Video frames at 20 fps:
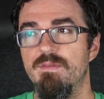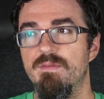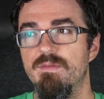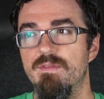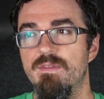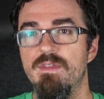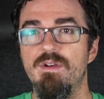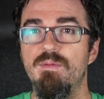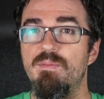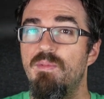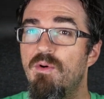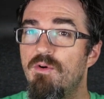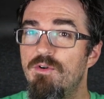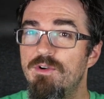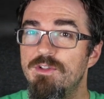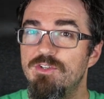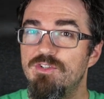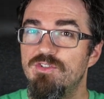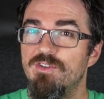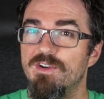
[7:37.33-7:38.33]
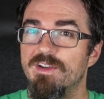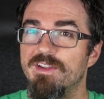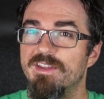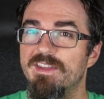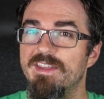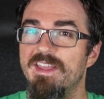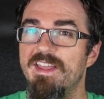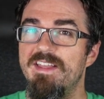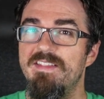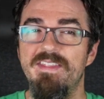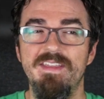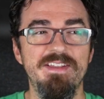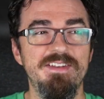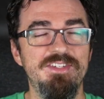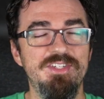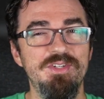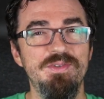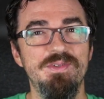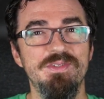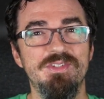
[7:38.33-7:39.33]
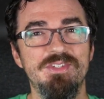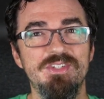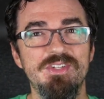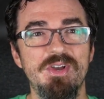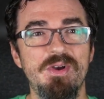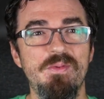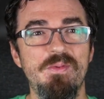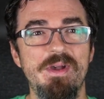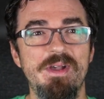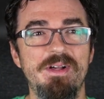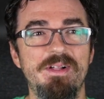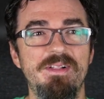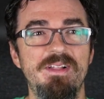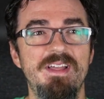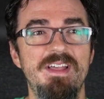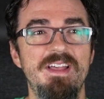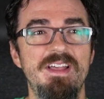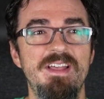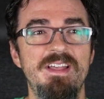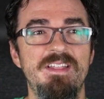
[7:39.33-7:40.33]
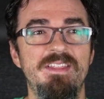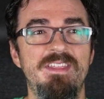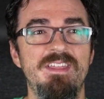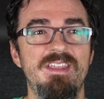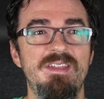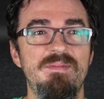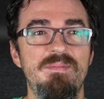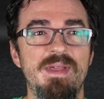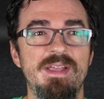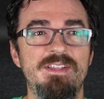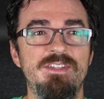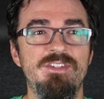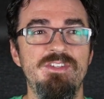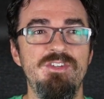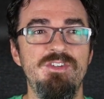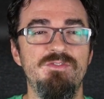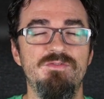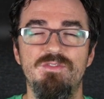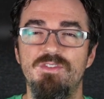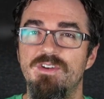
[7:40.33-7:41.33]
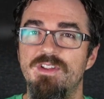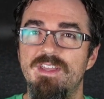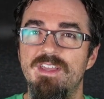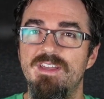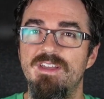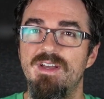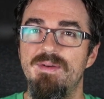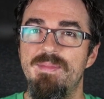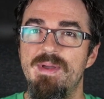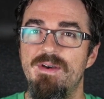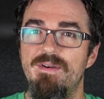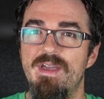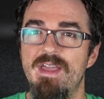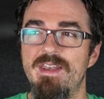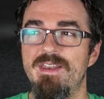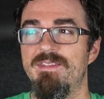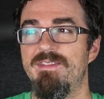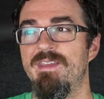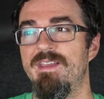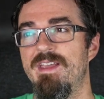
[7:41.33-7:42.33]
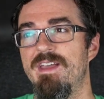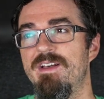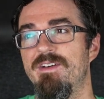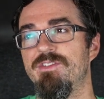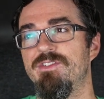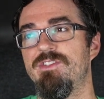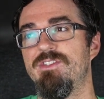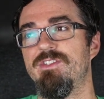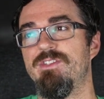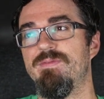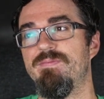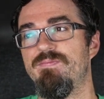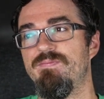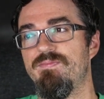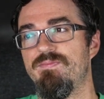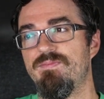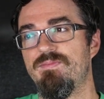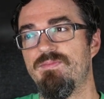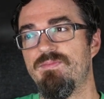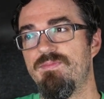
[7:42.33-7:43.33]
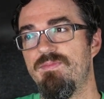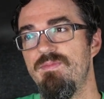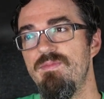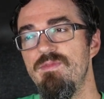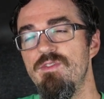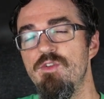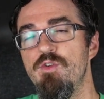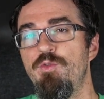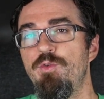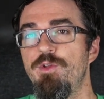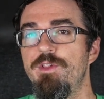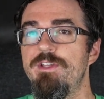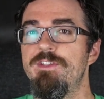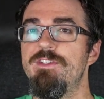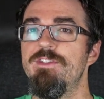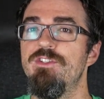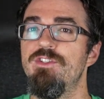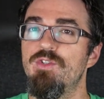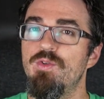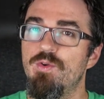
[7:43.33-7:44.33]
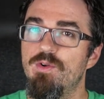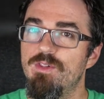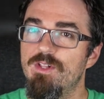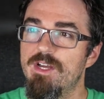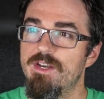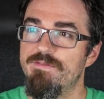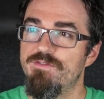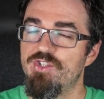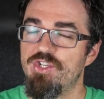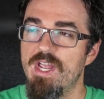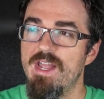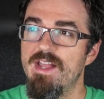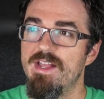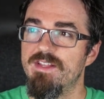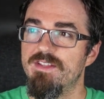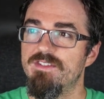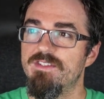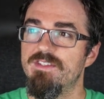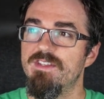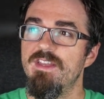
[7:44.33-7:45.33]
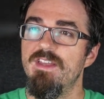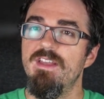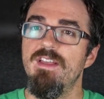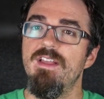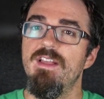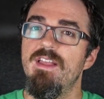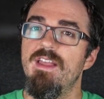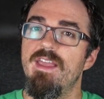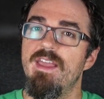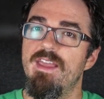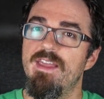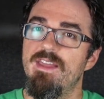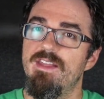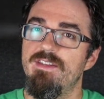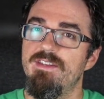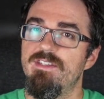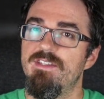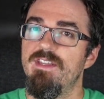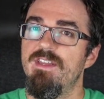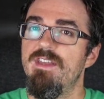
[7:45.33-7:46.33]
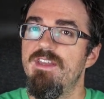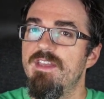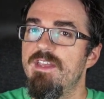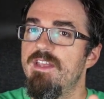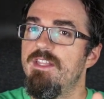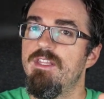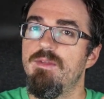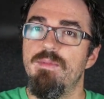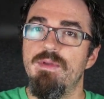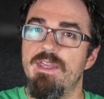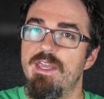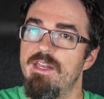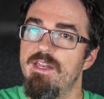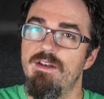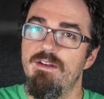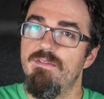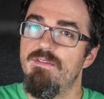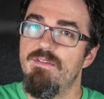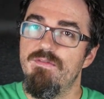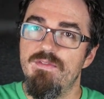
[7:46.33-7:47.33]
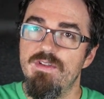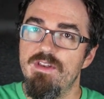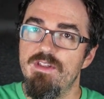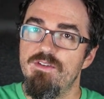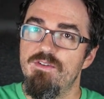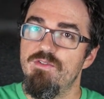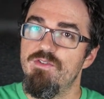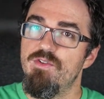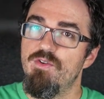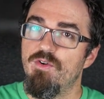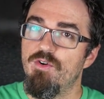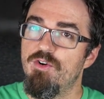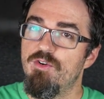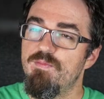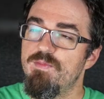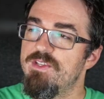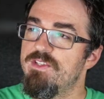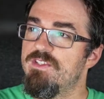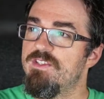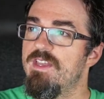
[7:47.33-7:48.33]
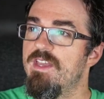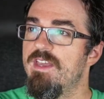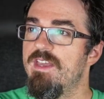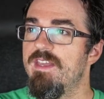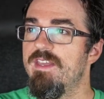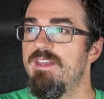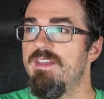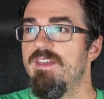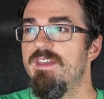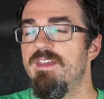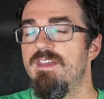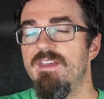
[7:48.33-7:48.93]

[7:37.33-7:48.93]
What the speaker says: their party trick. And they do it so well that it makes you forget about anything else. We listened to a lot of jazz. And in the beginning of the video, you heard me say